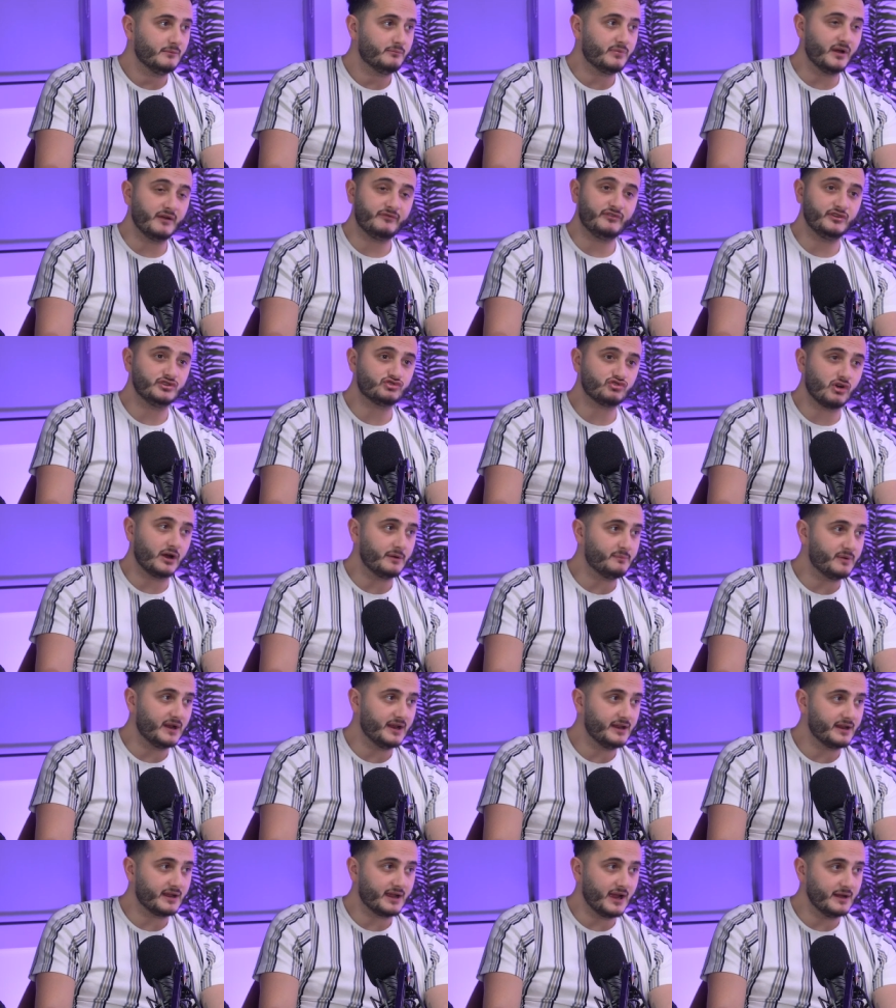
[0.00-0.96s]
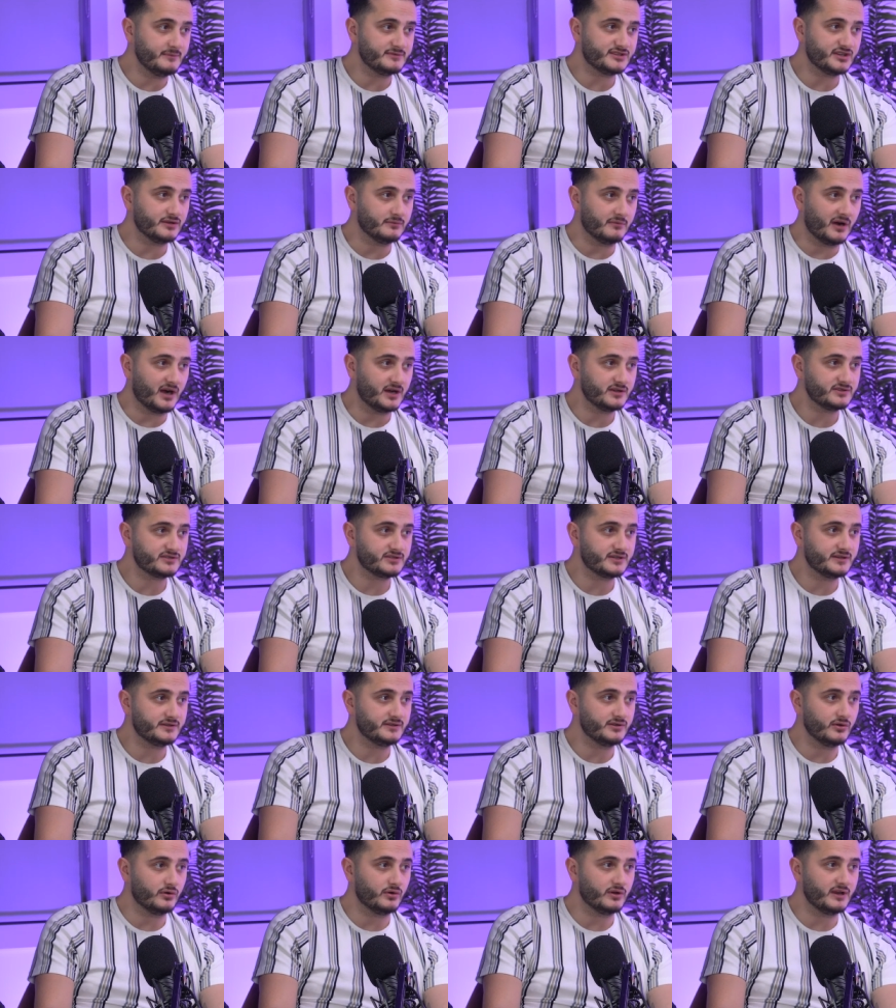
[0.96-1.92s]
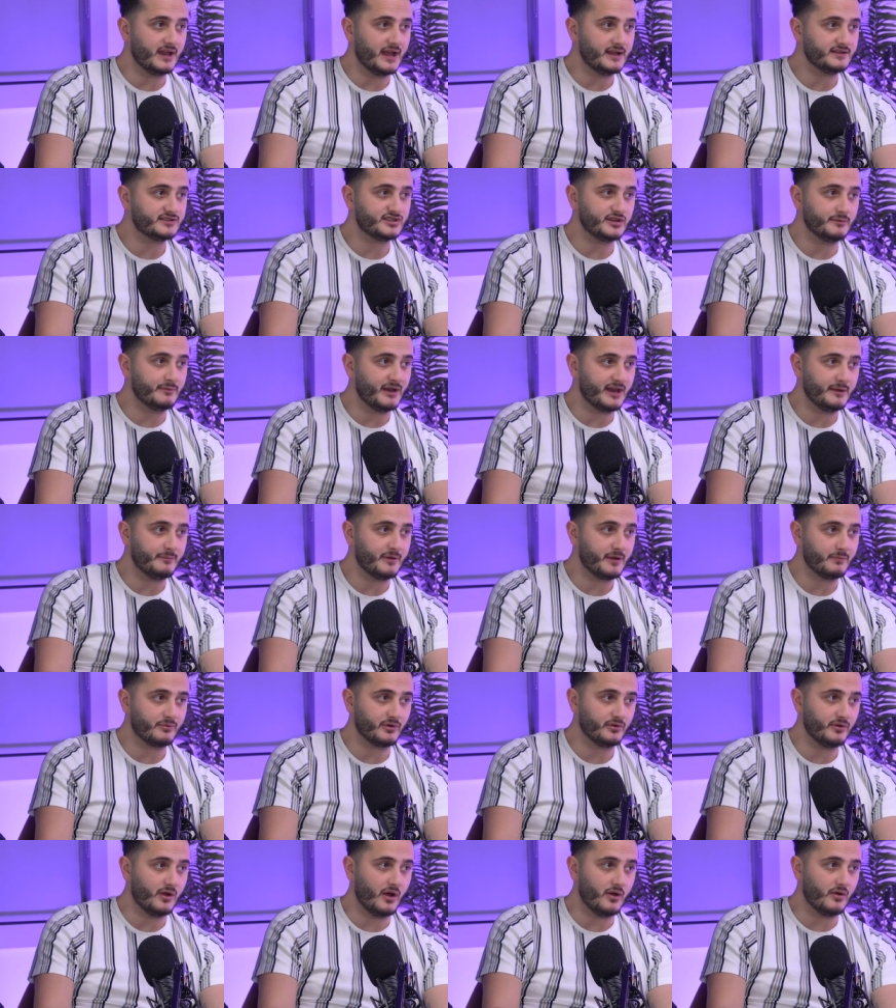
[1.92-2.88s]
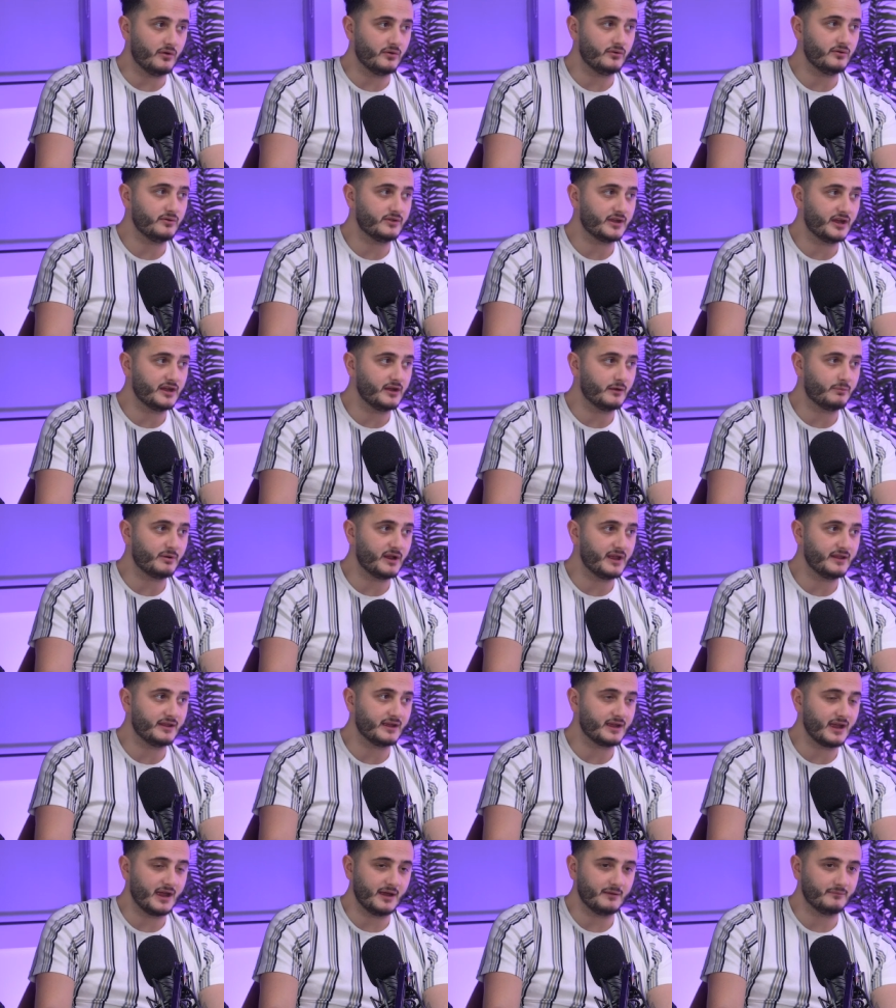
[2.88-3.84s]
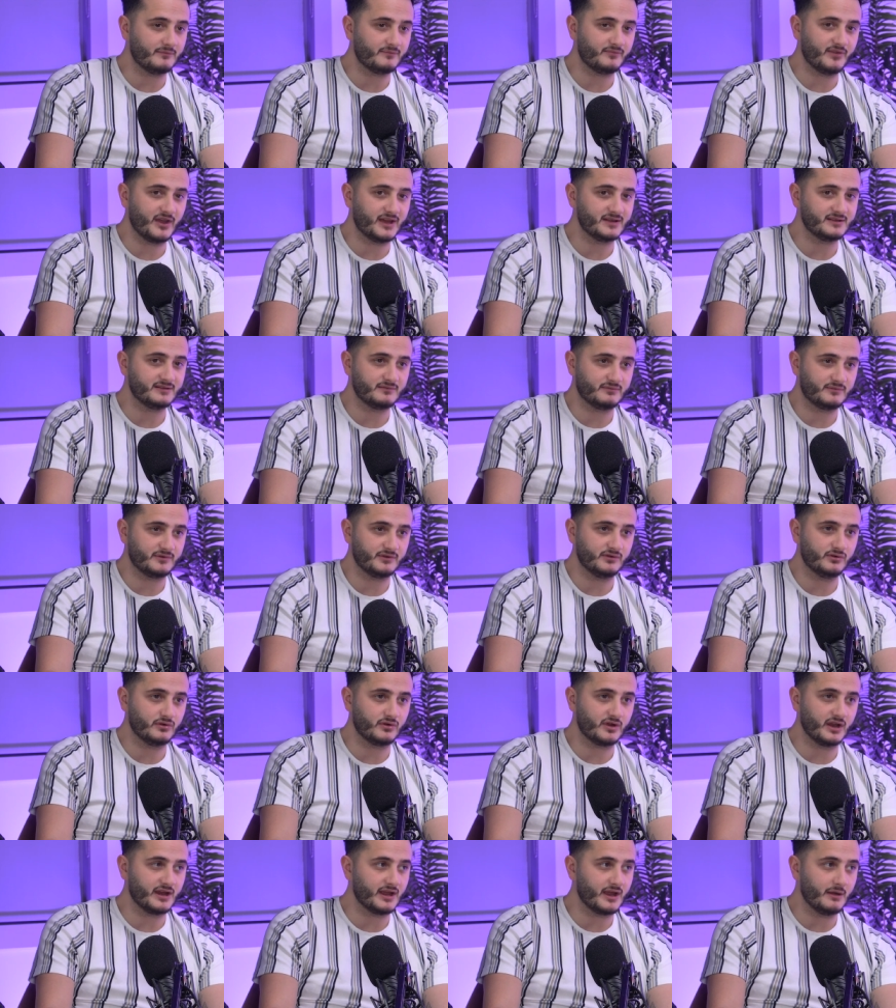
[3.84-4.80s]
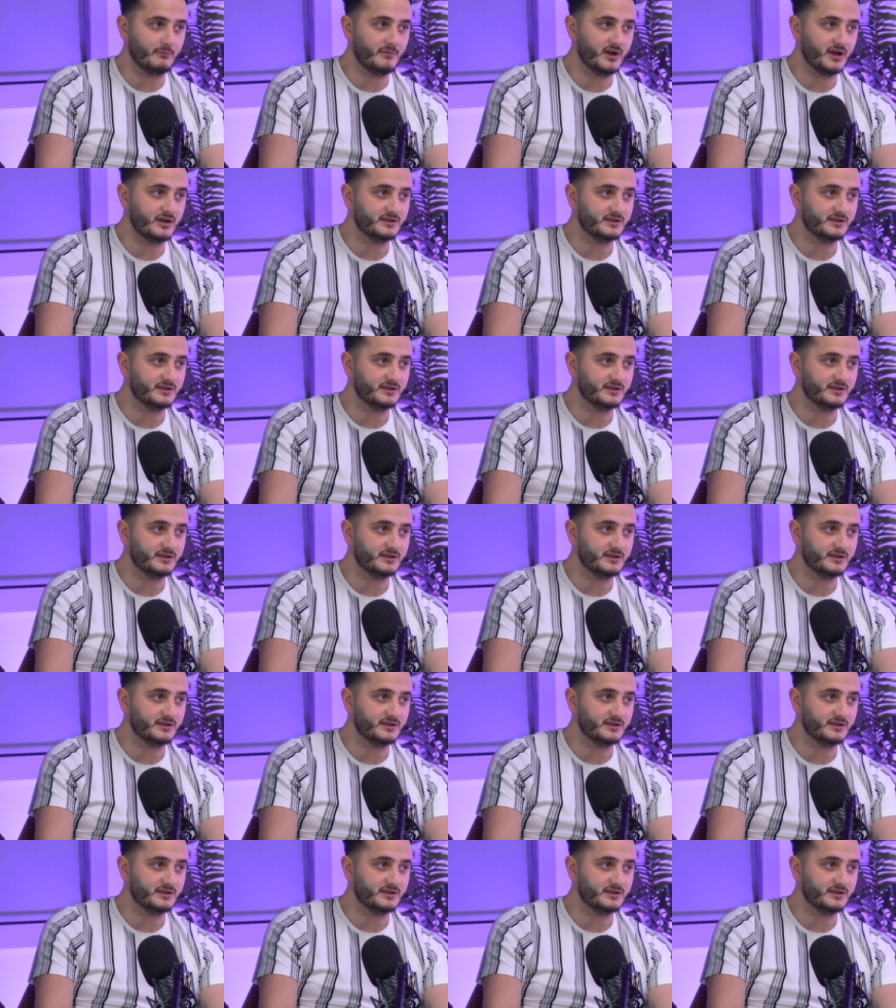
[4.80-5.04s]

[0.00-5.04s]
But if you try to play the game too much and you're letting too many people know that you're playing the game, that you're going to get